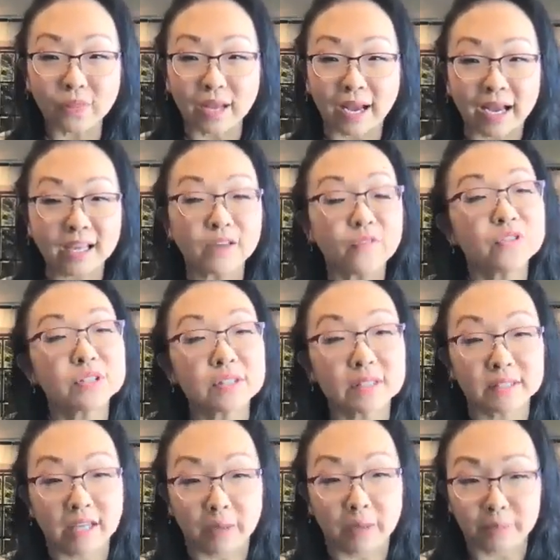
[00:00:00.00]
I can
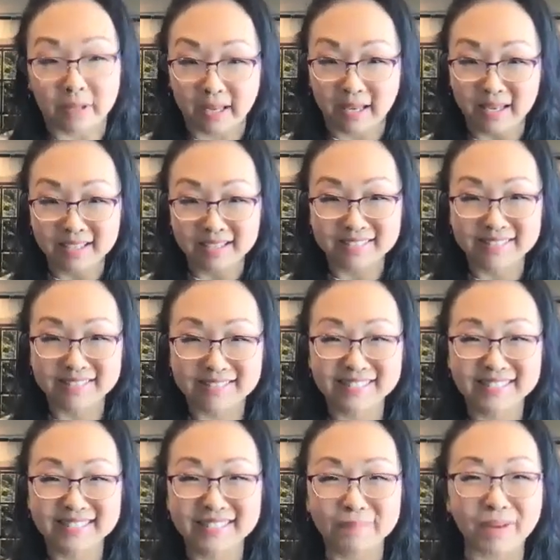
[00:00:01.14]
facilitate play.
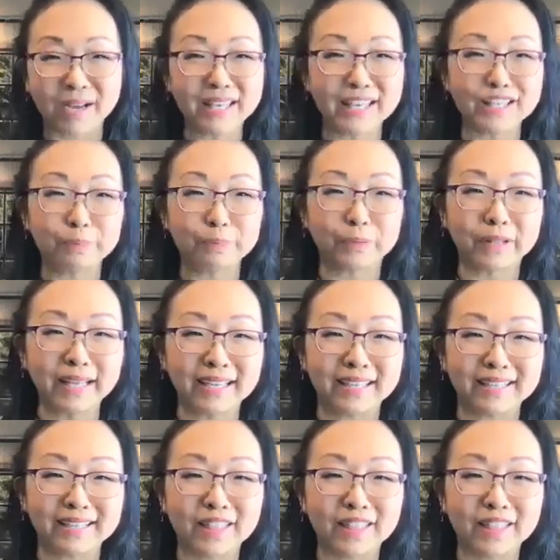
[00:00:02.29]
My kids played.